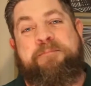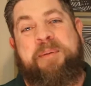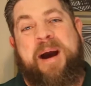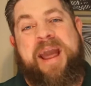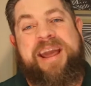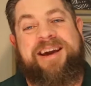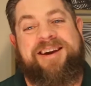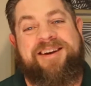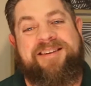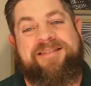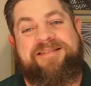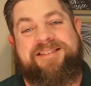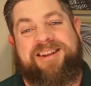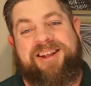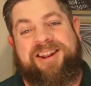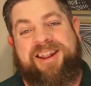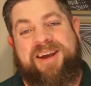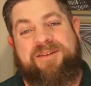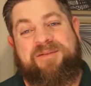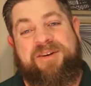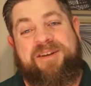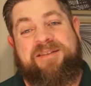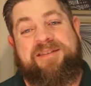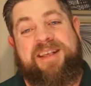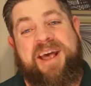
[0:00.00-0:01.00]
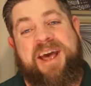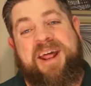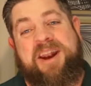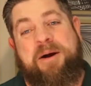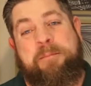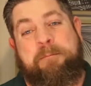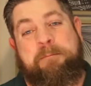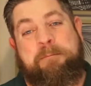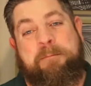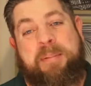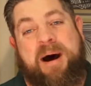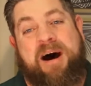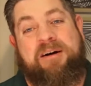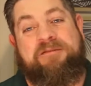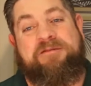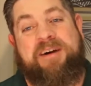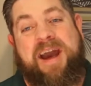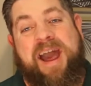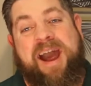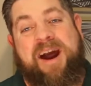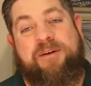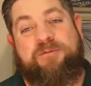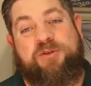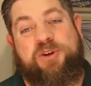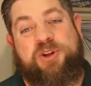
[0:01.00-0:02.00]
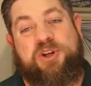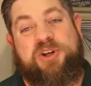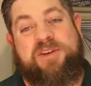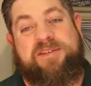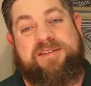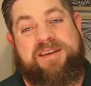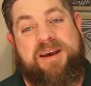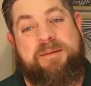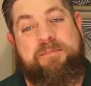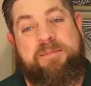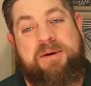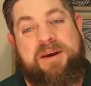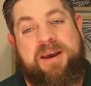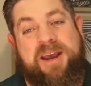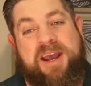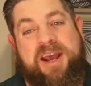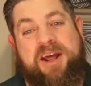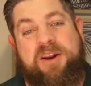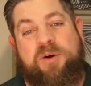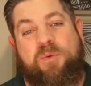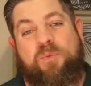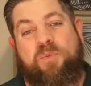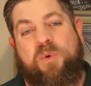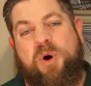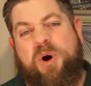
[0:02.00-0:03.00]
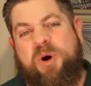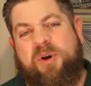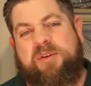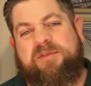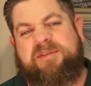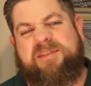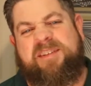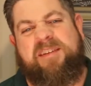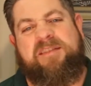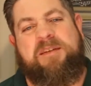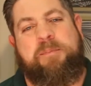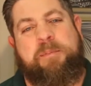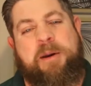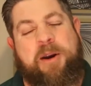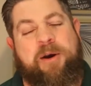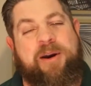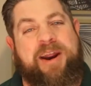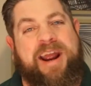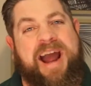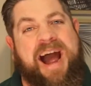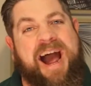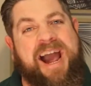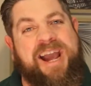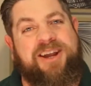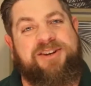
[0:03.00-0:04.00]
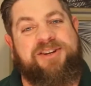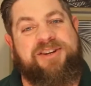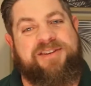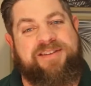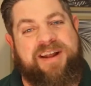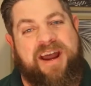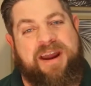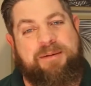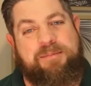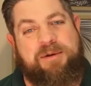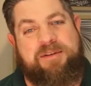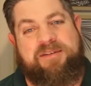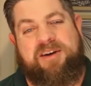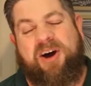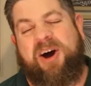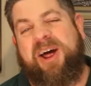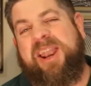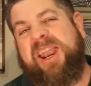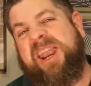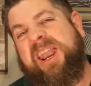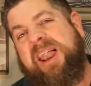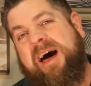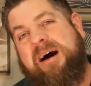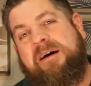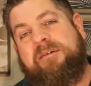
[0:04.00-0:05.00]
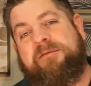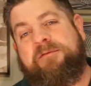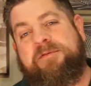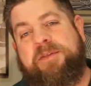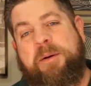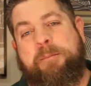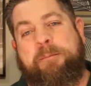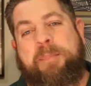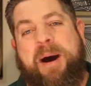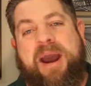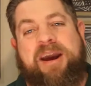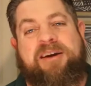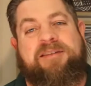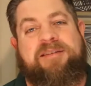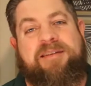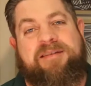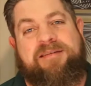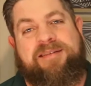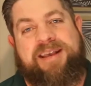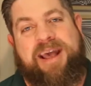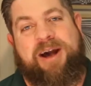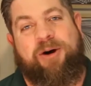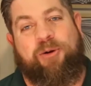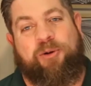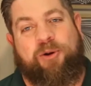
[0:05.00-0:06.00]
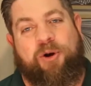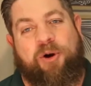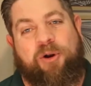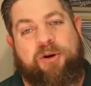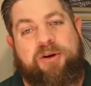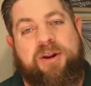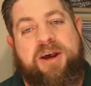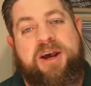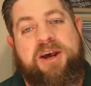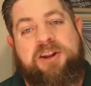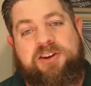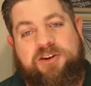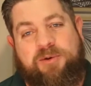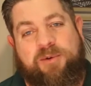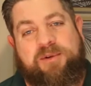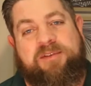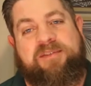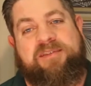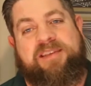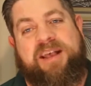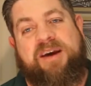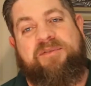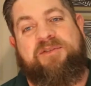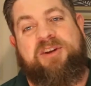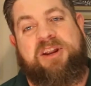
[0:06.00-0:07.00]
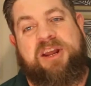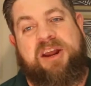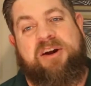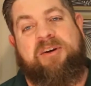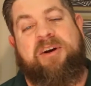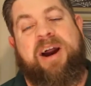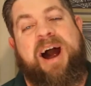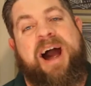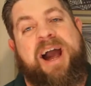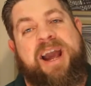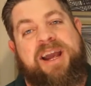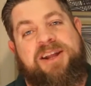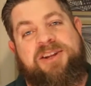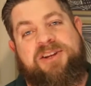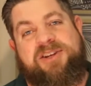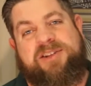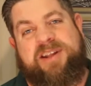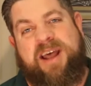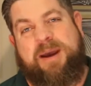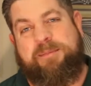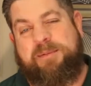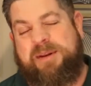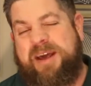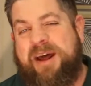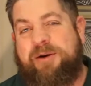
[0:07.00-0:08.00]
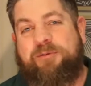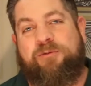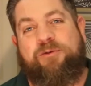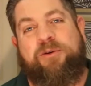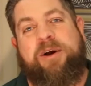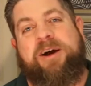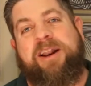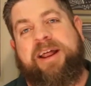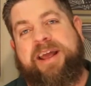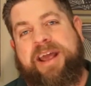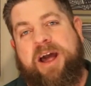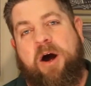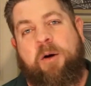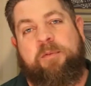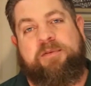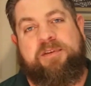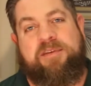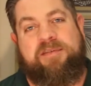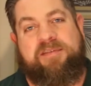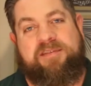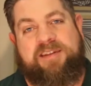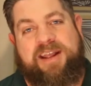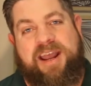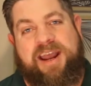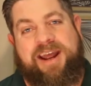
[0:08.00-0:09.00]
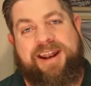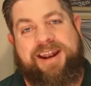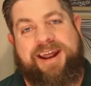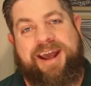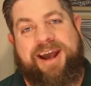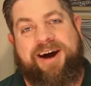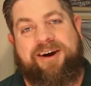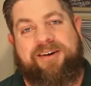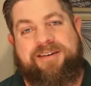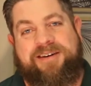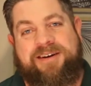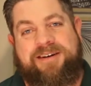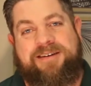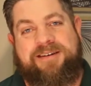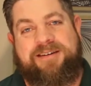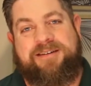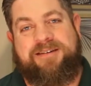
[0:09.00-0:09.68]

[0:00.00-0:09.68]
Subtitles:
Baker's delivers an above average sip. In a world of disappearing age statements, I love that Baker's has held on to its 7-year age statement. That really helps it stand out.